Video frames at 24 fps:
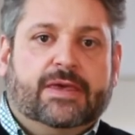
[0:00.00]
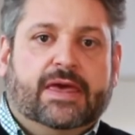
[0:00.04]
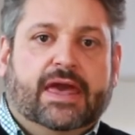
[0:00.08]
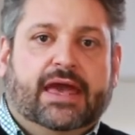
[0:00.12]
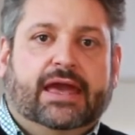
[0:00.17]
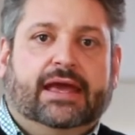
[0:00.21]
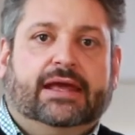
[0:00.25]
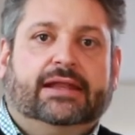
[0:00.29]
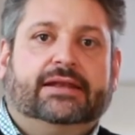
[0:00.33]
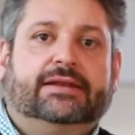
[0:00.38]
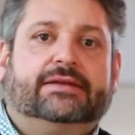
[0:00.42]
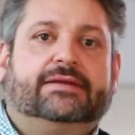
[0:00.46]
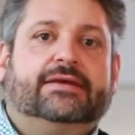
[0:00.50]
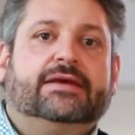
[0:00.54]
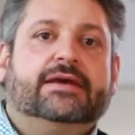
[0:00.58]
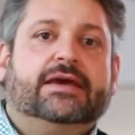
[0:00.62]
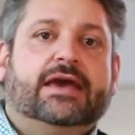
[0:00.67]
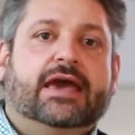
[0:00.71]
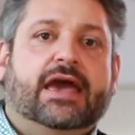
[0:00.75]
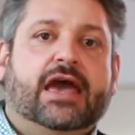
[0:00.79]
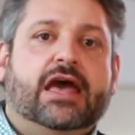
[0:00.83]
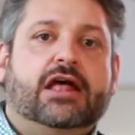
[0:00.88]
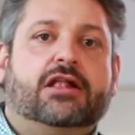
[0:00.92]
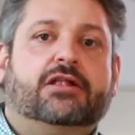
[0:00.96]
and
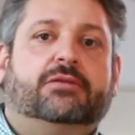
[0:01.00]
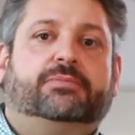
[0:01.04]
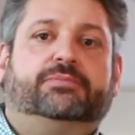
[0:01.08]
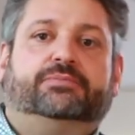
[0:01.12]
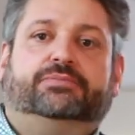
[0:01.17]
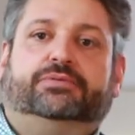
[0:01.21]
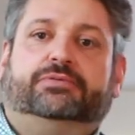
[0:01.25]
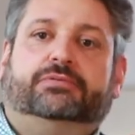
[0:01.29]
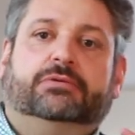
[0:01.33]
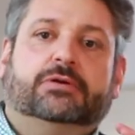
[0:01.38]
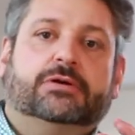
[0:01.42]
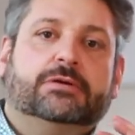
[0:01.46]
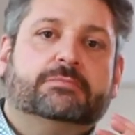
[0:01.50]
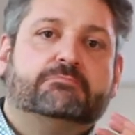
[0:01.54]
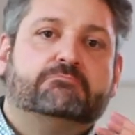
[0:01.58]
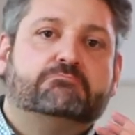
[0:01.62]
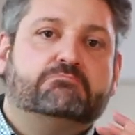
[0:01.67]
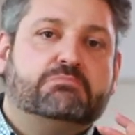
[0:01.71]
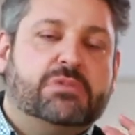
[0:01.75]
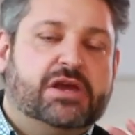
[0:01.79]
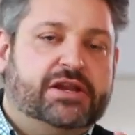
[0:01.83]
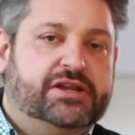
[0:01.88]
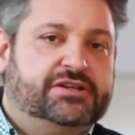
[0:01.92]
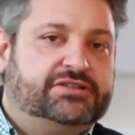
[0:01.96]
help
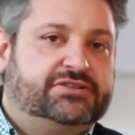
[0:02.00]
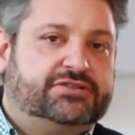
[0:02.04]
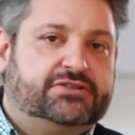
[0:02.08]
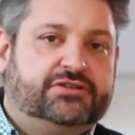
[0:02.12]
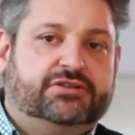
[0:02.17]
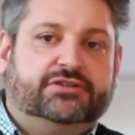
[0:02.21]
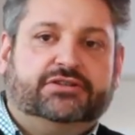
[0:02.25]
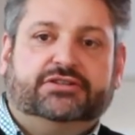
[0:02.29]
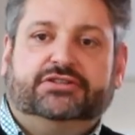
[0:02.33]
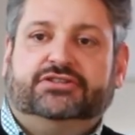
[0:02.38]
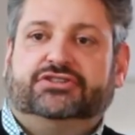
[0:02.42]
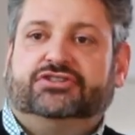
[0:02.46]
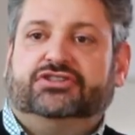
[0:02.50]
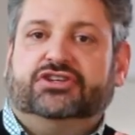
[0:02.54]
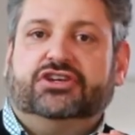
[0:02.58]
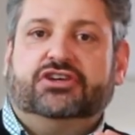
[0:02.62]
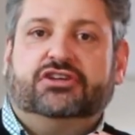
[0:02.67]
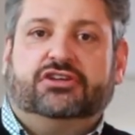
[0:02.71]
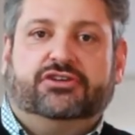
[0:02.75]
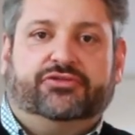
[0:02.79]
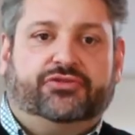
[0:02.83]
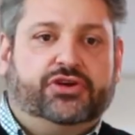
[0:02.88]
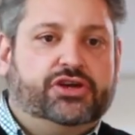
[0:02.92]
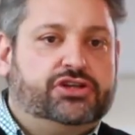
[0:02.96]
ministers,
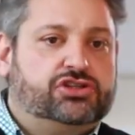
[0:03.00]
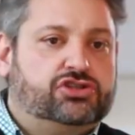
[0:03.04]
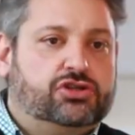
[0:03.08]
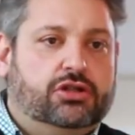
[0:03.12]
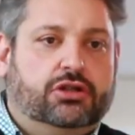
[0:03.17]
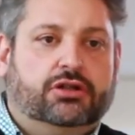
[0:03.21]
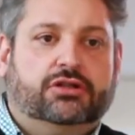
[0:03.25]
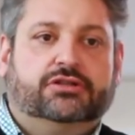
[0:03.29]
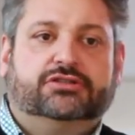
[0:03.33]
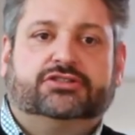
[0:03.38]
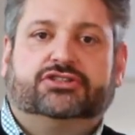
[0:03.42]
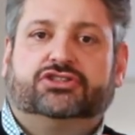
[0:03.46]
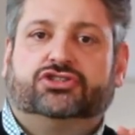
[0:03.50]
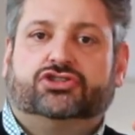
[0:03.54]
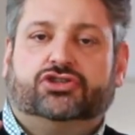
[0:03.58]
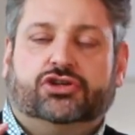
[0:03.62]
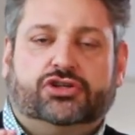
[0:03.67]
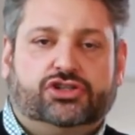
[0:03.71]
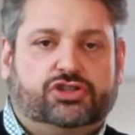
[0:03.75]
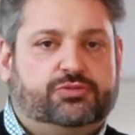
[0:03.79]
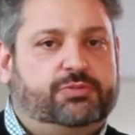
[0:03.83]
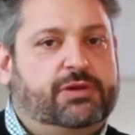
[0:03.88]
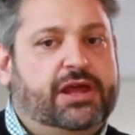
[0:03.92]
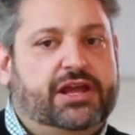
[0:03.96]
individuals,
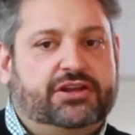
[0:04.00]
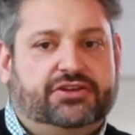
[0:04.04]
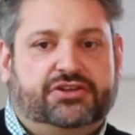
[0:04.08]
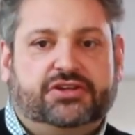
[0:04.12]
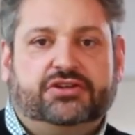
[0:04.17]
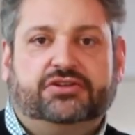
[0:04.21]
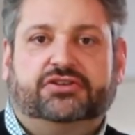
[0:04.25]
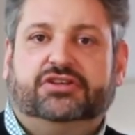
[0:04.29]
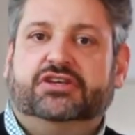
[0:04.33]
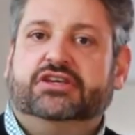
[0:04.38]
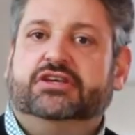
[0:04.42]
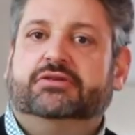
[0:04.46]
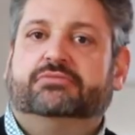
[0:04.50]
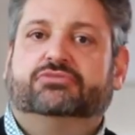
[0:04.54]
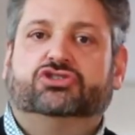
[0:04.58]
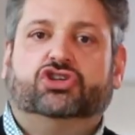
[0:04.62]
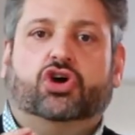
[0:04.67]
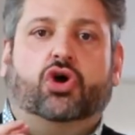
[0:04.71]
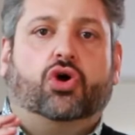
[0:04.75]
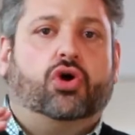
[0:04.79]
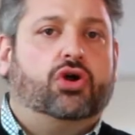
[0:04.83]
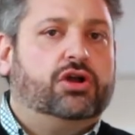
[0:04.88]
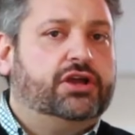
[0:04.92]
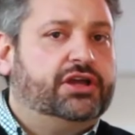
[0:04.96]
church planting teams,
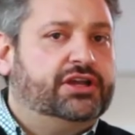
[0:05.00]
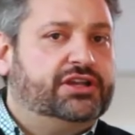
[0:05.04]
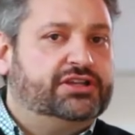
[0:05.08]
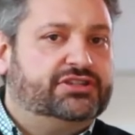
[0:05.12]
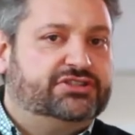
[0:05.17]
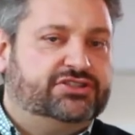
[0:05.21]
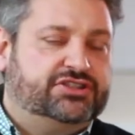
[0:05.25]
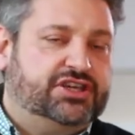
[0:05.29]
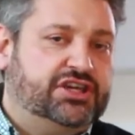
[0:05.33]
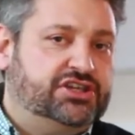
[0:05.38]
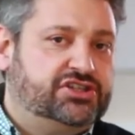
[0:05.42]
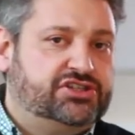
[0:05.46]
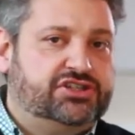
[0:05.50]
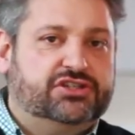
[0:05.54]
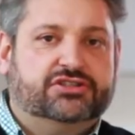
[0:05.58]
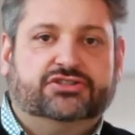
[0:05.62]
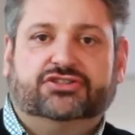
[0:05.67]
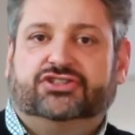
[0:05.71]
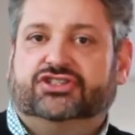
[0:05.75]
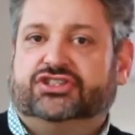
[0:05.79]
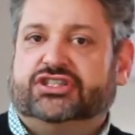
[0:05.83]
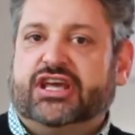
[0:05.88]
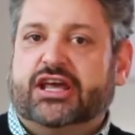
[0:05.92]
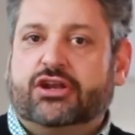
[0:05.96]

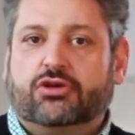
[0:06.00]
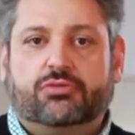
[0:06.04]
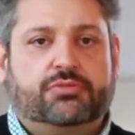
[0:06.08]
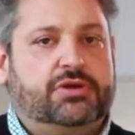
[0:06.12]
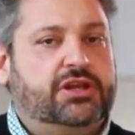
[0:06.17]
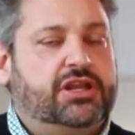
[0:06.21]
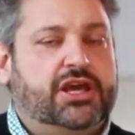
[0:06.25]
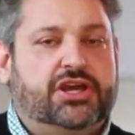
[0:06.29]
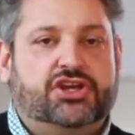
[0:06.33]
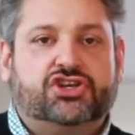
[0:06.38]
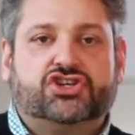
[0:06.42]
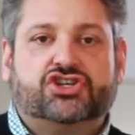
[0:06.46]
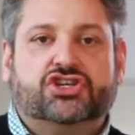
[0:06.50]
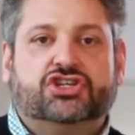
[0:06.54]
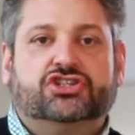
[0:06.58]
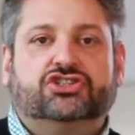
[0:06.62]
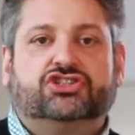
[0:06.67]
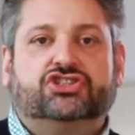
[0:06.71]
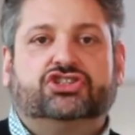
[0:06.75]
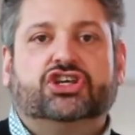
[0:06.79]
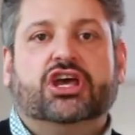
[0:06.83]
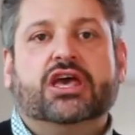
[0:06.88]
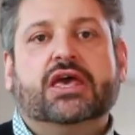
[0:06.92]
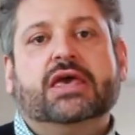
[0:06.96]
organizations,
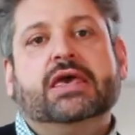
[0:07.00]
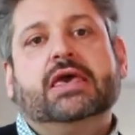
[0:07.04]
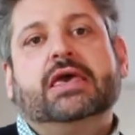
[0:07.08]
denominations